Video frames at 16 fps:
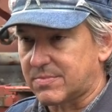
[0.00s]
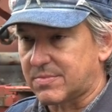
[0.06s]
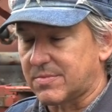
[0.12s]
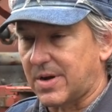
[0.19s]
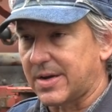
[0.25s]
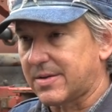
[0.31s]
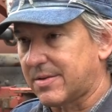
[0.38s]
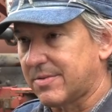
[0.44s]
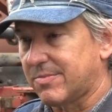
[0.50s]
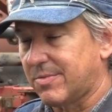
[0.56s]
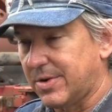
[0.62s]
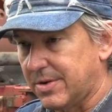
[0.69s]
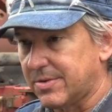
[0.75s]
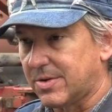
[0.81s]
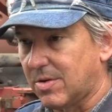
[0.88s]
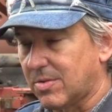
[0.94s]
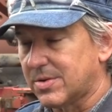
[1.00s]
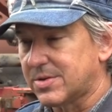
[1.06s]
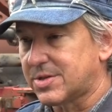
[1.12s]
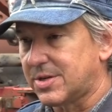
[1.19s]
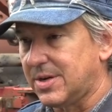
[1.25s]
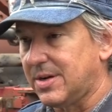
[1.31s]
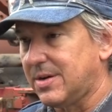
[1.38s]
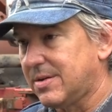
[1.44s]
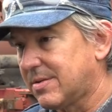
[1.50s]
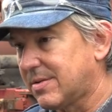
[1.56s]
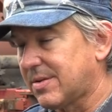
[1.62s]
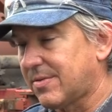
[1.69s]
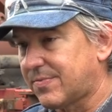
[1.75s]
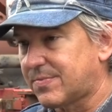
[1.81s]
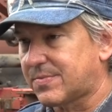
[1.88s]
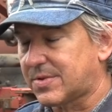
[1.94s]
like the rear door sheet and
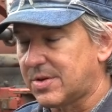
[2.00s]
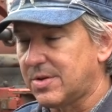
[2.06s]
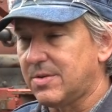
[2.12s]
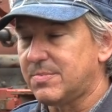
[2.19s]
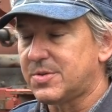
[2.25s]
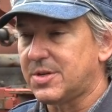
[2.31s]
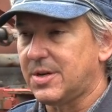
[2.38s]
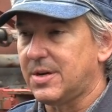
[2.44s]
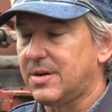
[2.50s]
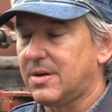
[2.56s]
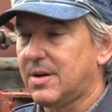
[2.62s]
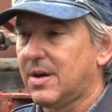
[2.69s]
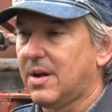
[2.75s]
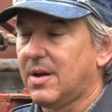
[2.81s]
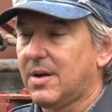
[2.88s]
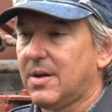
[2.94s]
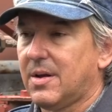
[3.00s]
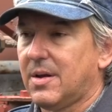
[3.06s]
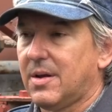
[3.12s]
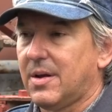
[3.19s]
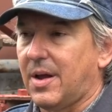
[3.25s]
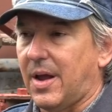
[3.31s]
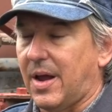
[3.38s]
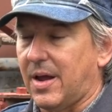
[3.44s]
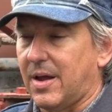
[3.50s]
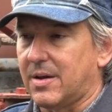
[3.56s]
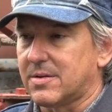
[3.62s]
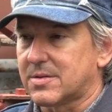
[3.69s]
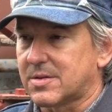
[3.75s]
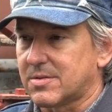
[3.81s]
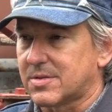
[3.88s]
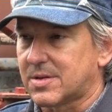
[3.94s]
the tube sheet,
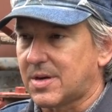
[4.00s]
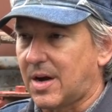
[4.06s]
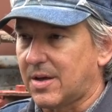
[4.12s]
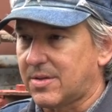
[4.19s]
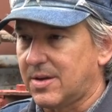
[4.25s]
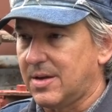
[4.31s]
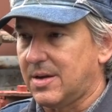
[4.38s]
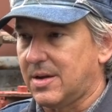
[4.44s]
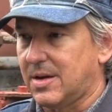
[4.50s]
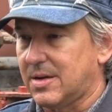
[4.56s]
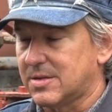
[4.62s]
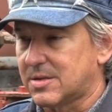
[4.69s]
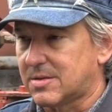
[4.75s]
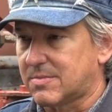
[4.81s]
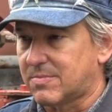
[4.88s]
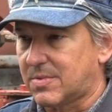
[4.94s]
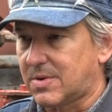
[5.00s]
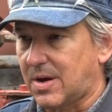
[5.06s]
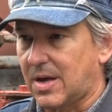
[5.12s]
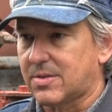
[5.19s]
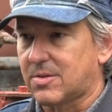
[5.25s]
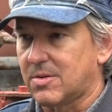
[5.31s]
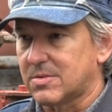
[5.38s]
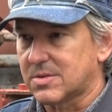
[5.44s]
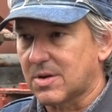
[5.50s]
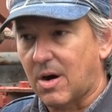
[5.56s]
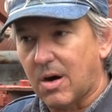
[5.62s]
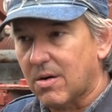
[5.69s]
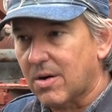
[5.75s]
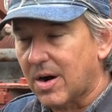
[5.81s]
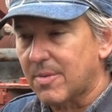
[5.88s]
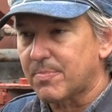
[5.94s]
and so Stathi has got those
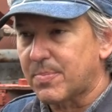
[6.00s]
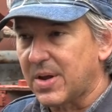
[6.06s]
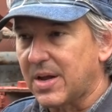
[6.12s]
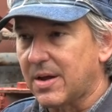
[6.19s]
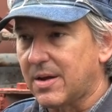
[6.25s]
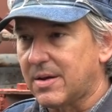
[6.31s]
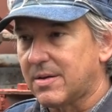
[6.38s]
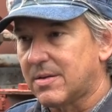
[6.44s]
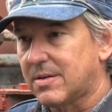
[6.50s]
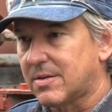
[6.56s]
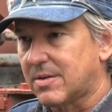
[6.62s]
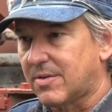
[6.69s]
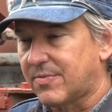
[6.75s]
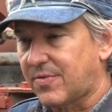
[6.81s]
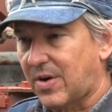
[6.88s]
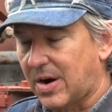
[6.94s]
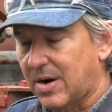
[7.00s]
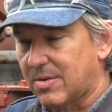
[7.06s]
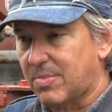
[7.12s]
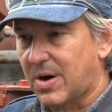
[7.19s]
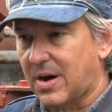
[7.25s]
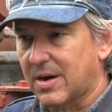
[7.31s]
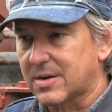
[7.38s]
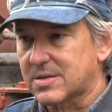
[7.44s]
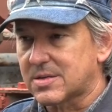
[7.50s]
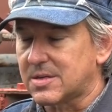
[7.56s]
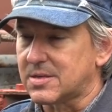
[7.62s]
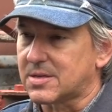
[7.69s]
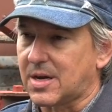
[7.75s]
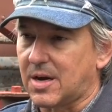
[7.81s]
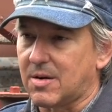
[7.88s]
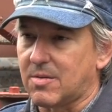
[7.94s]
all up in the firebox.
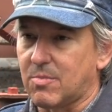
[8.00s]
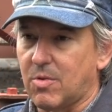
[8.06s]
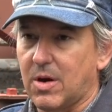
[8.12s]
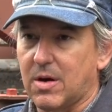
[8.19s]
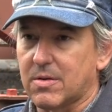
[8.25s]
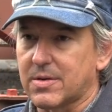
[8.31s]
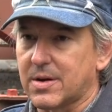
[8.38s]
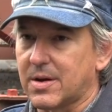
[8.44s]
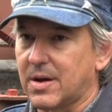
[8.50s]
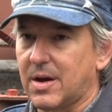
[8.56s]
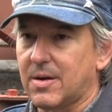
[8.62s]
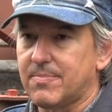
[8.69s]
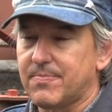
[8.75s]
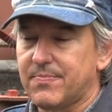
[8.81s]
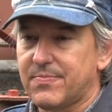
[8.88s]
He's got them welded up.